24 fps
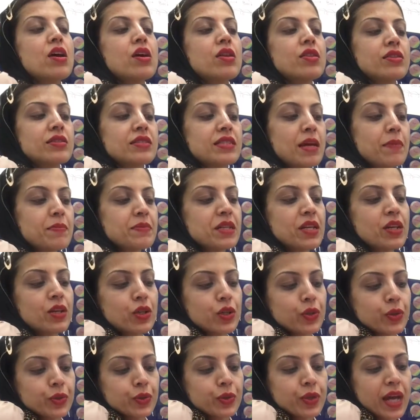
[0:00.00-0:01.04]
The steps
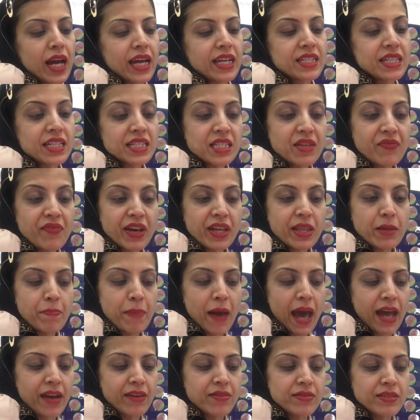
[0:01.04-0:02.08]
include identify the
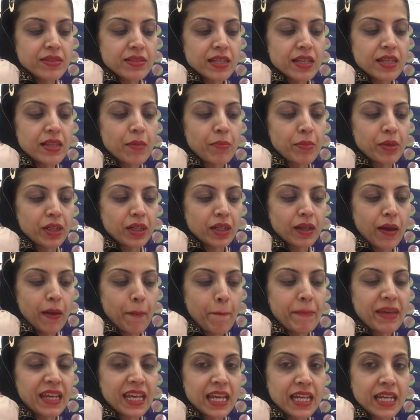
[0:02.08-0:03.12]
patterns in the book,
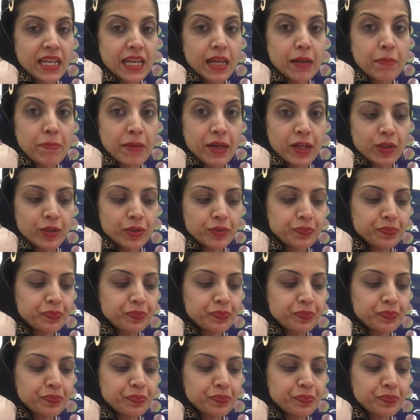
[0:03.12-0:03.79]
beginning and middle.